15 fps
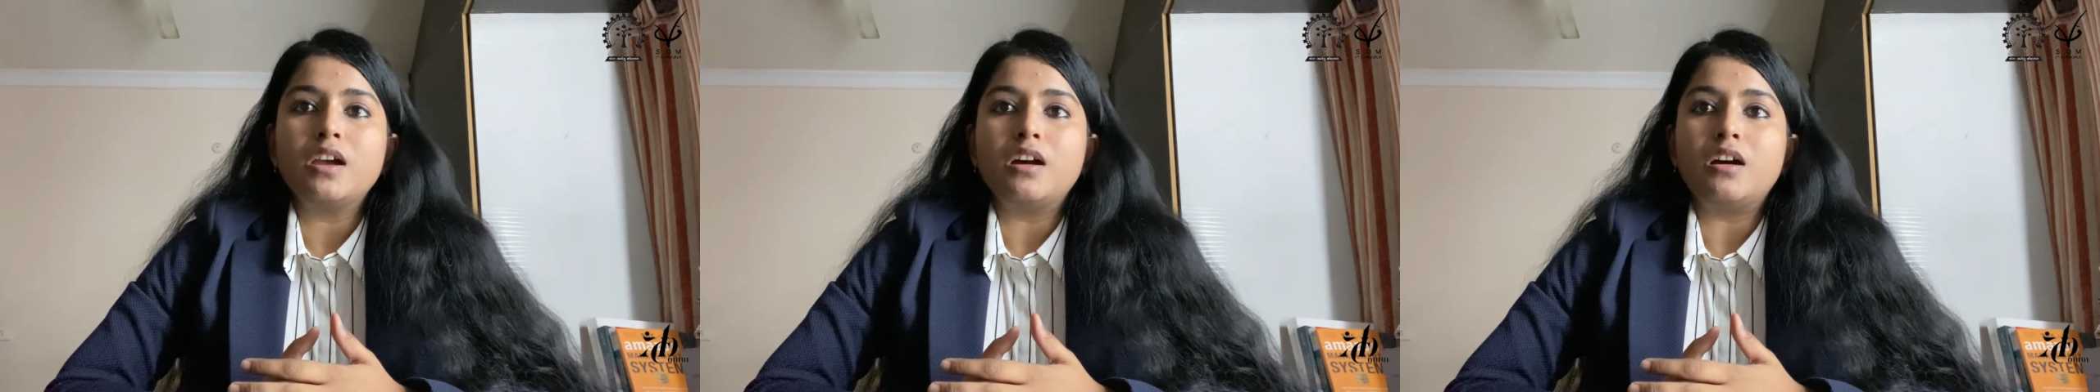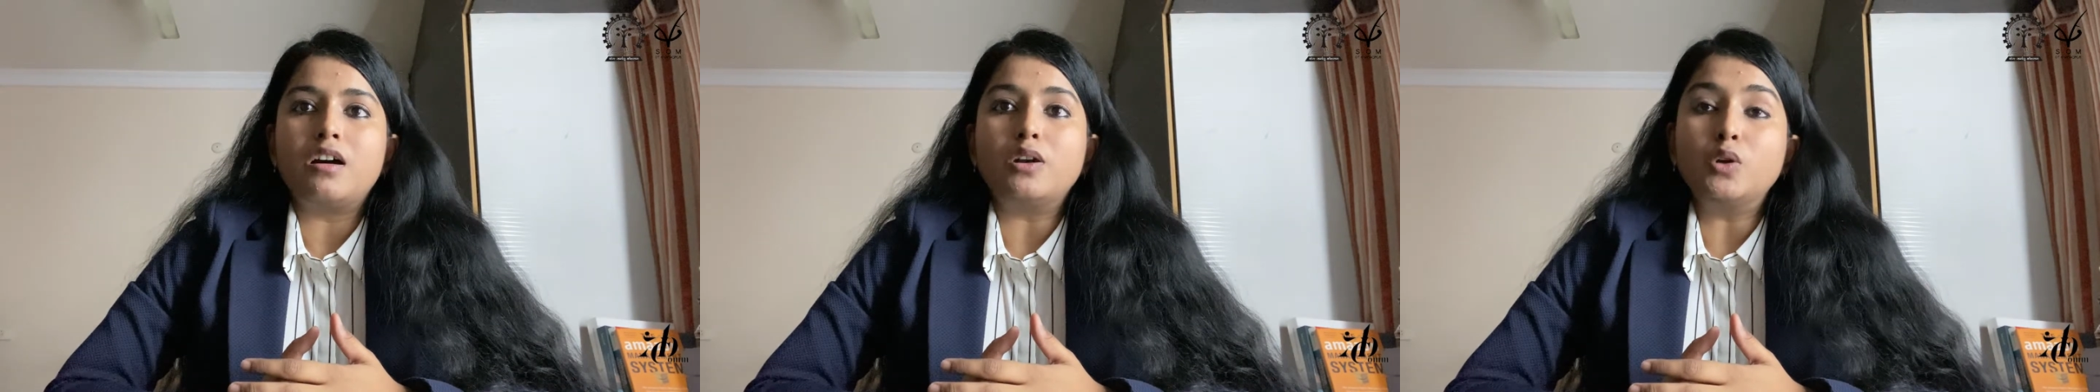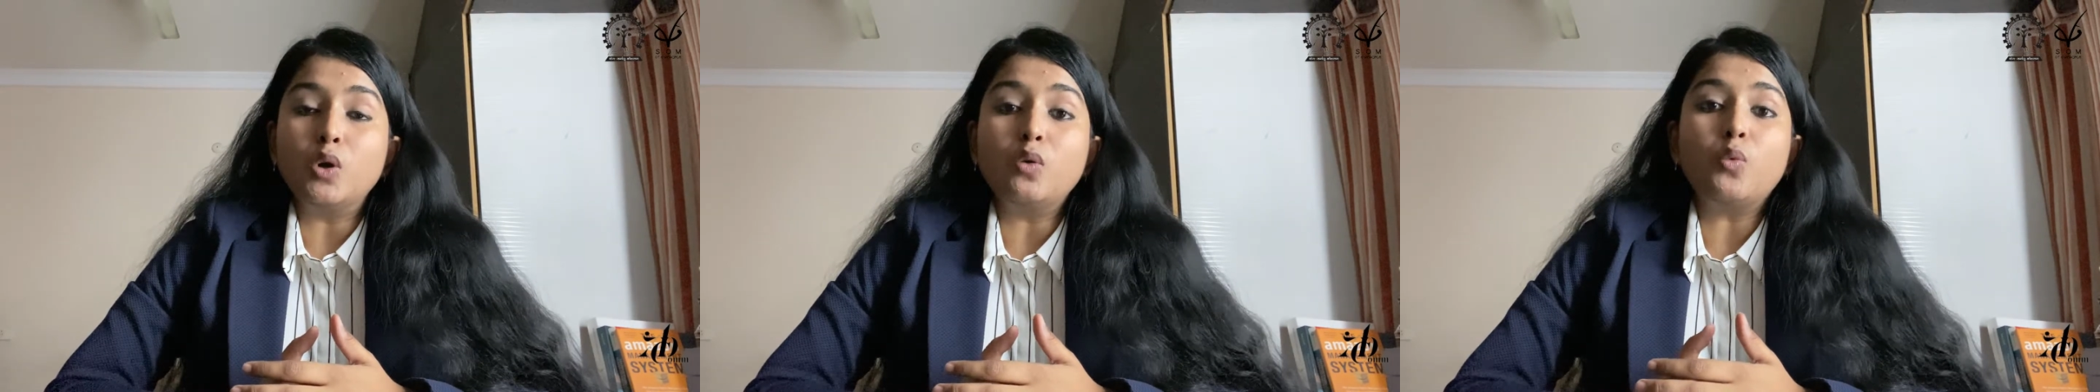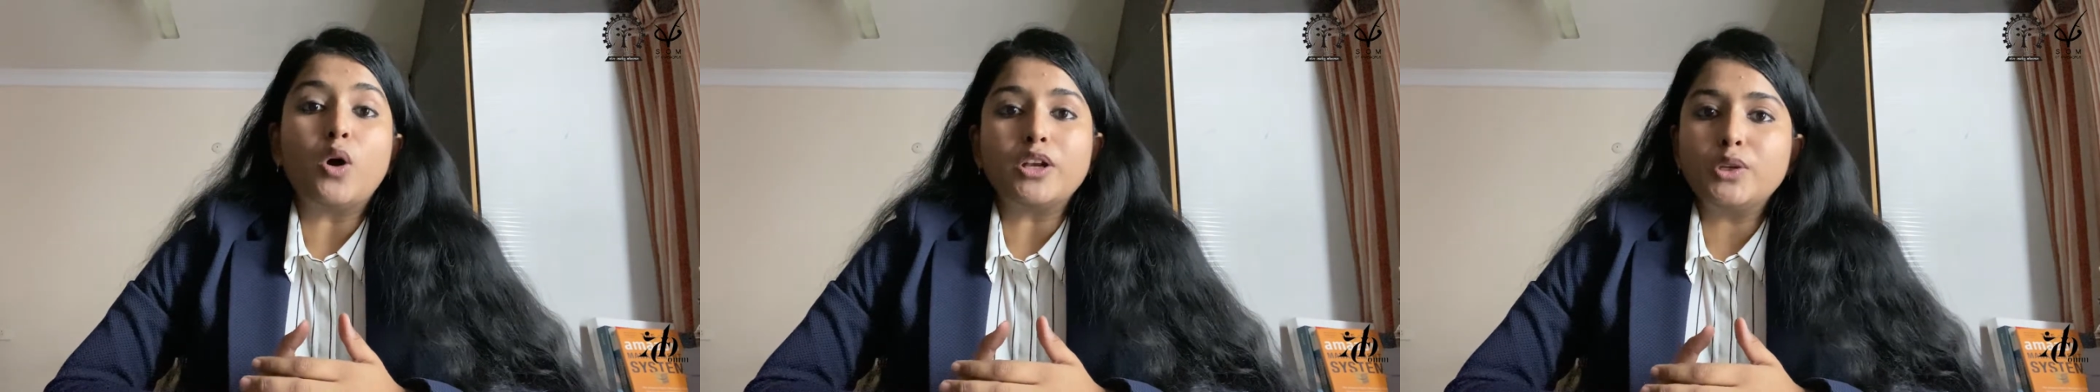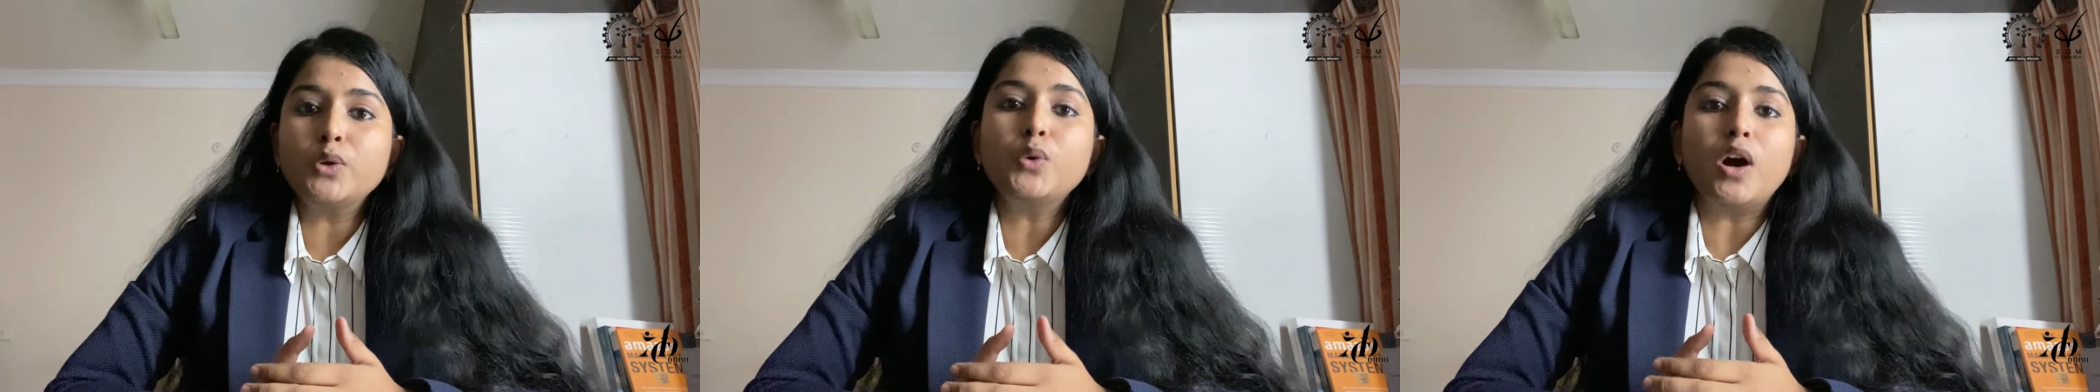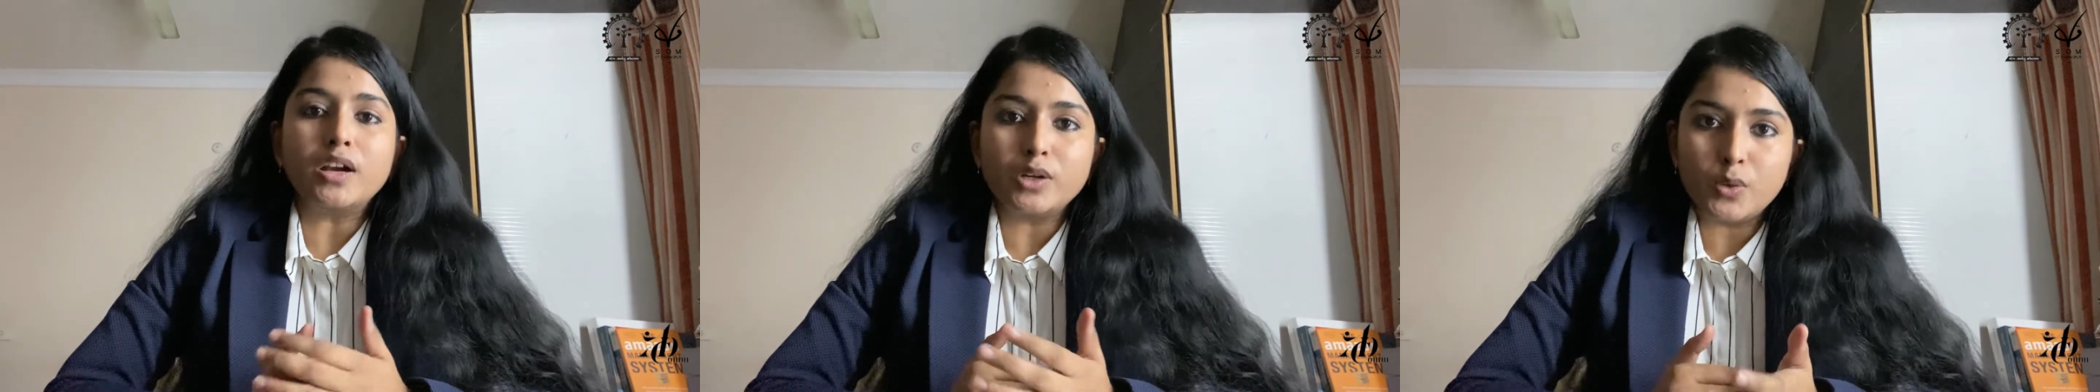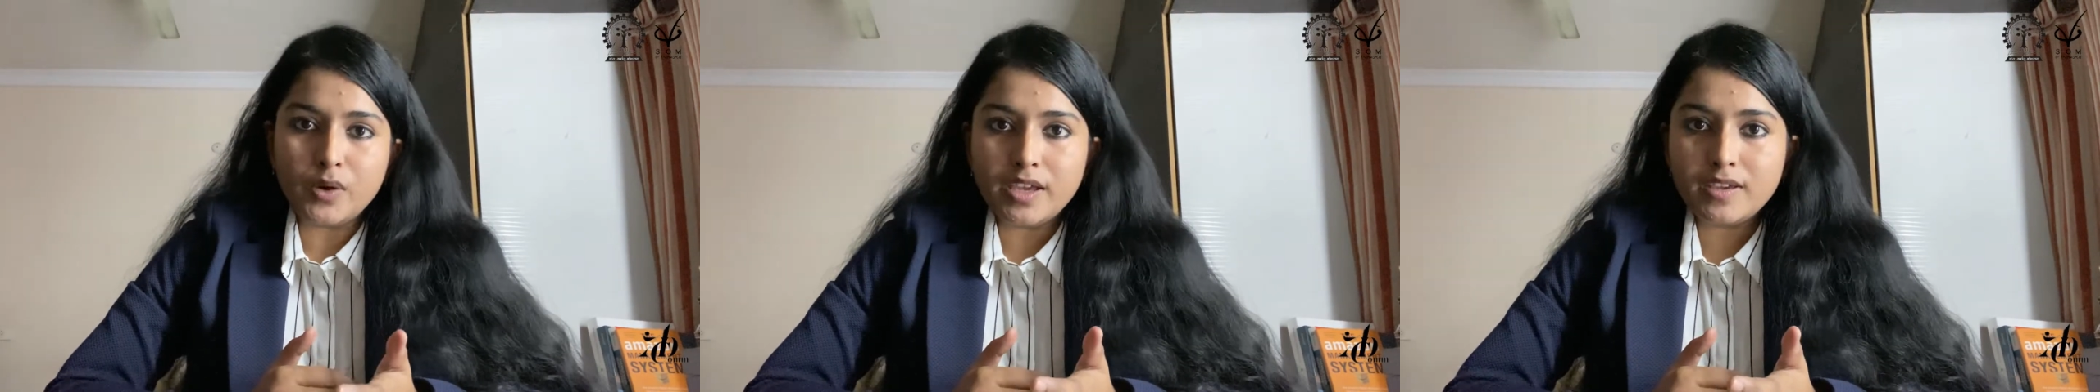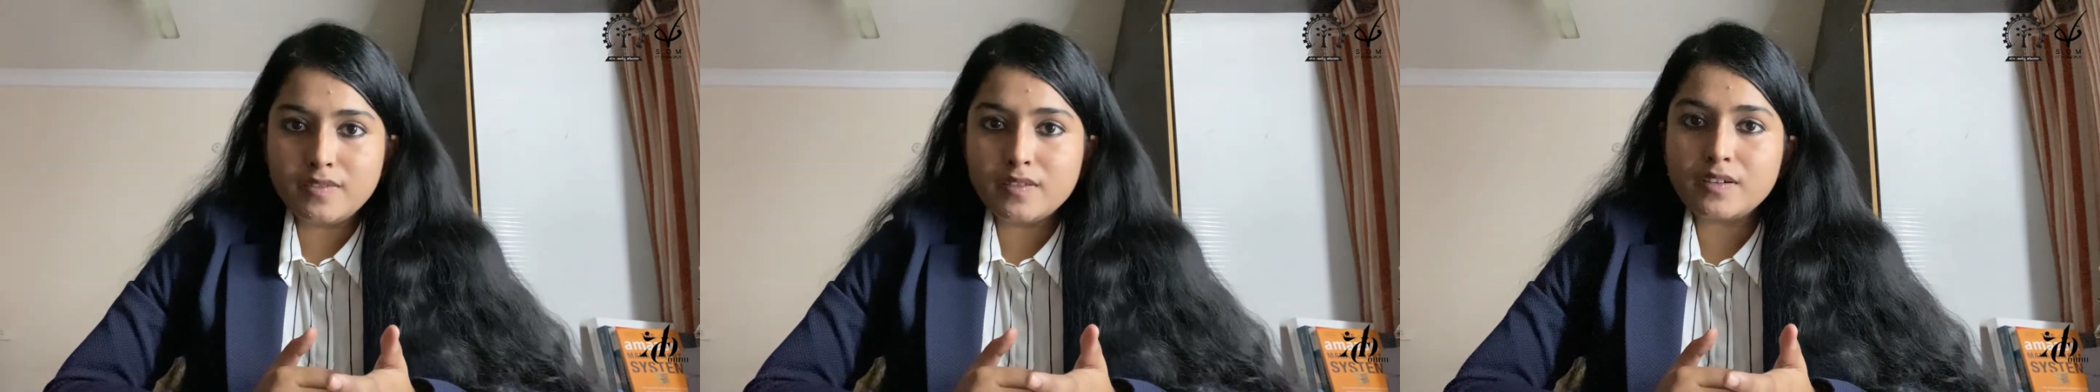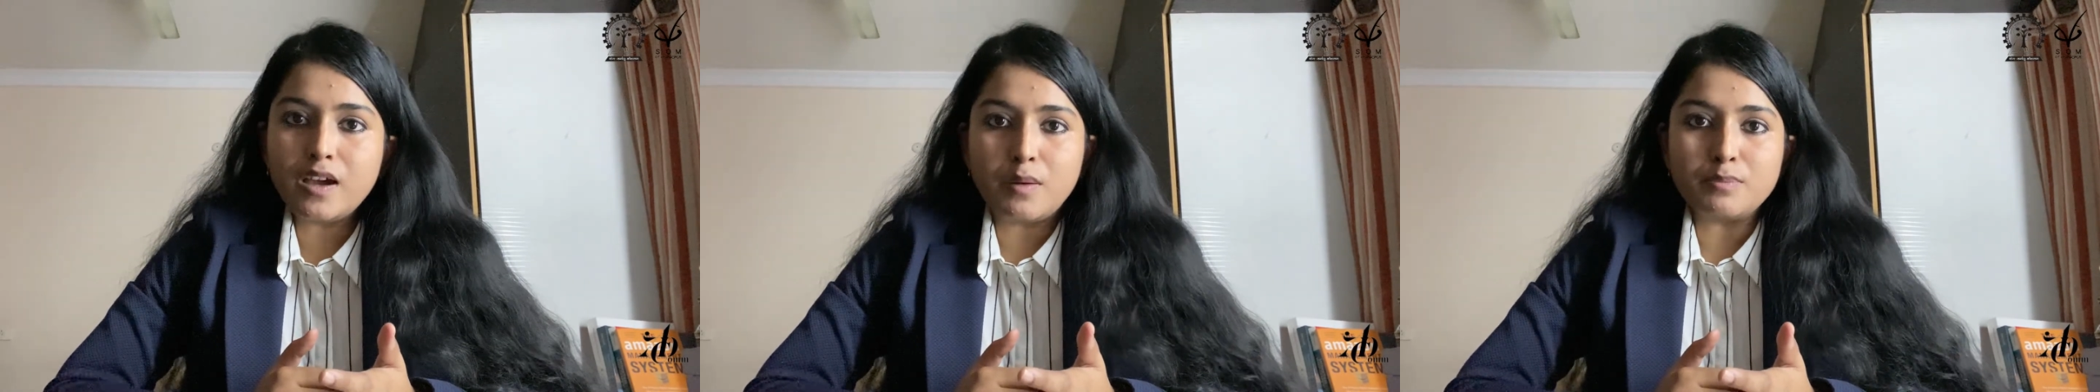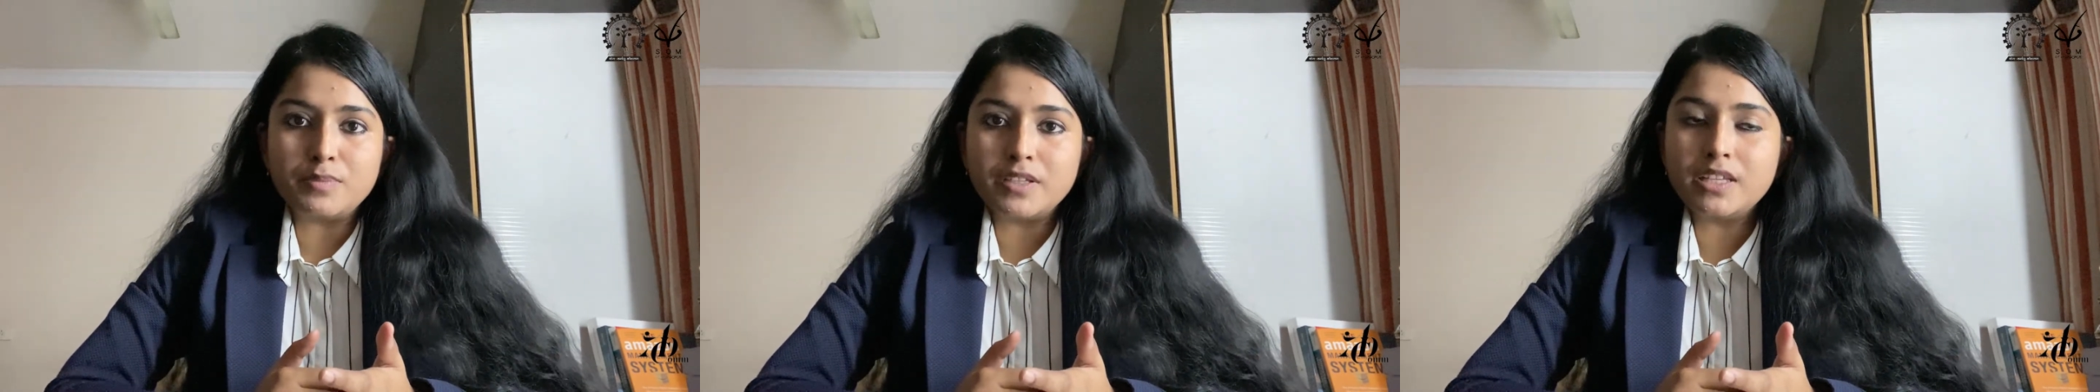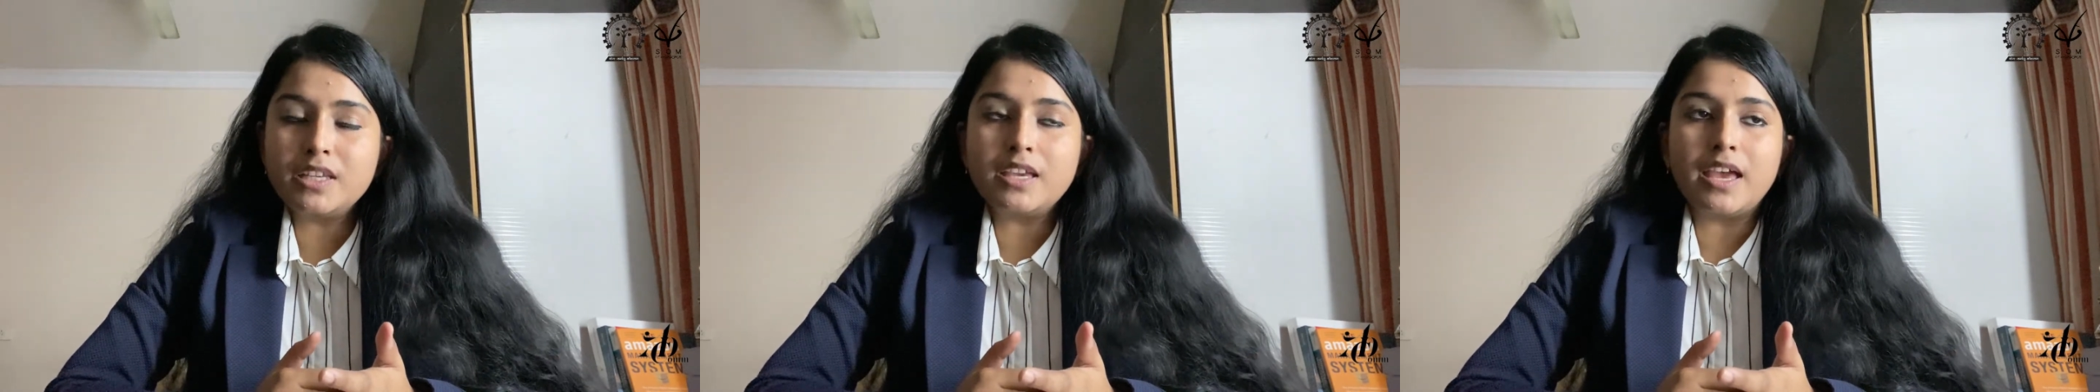know what you are doing in the company